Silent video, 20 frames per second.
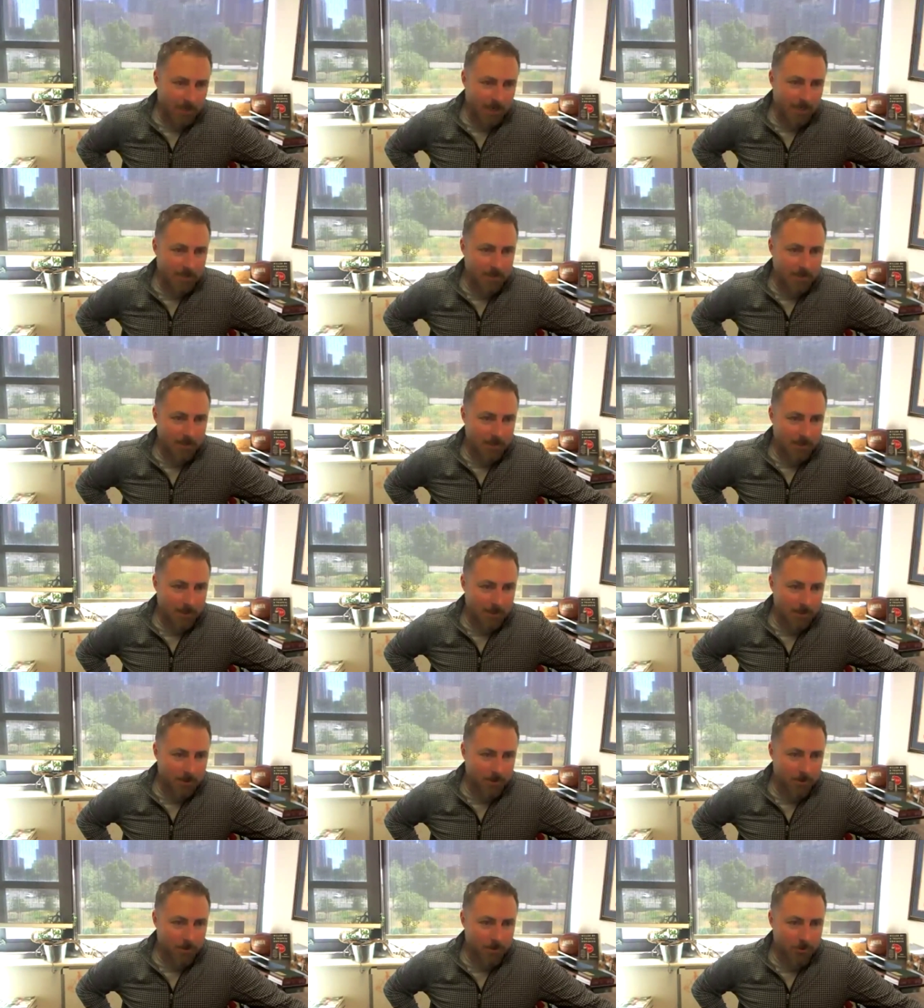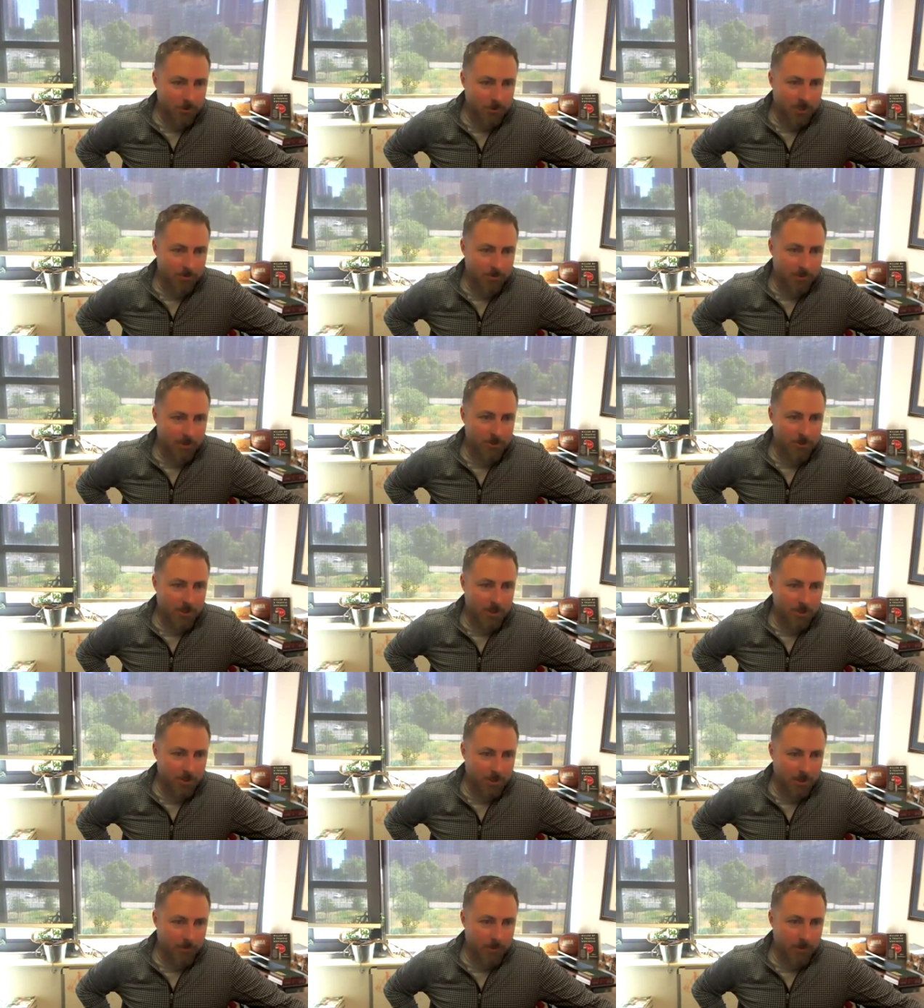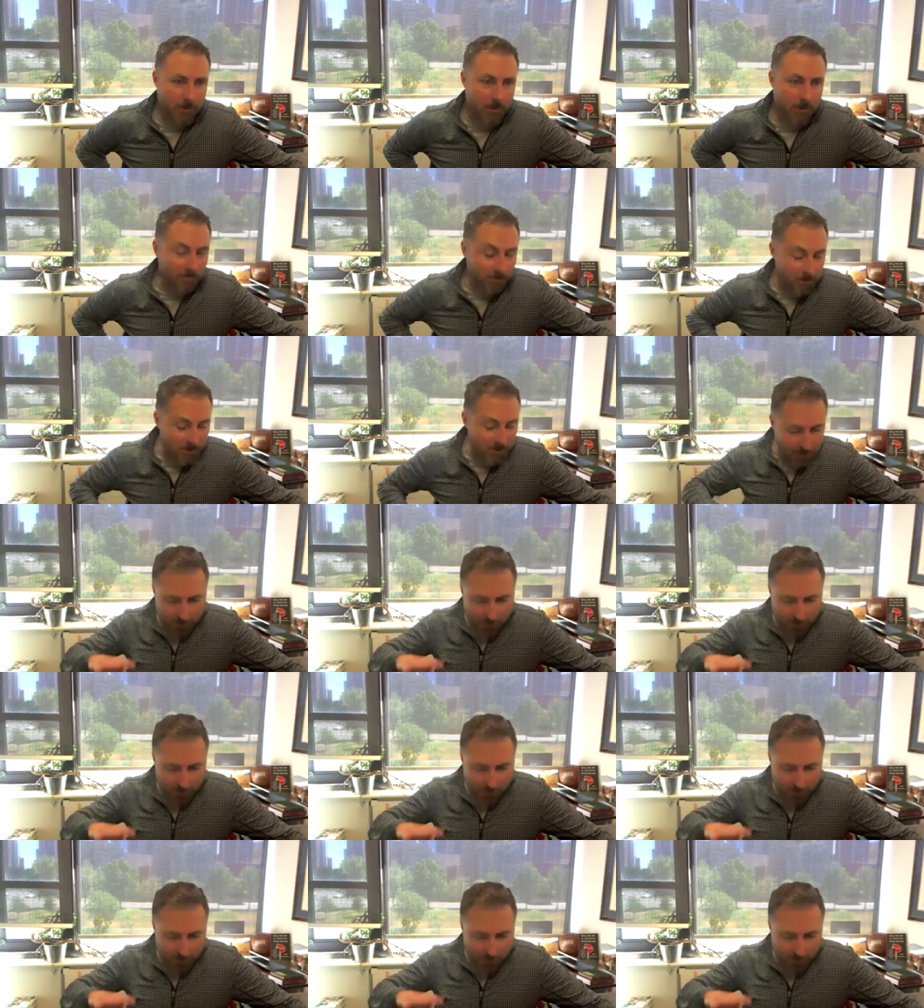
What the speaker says: IT Institute of Transportation Engineering Conference.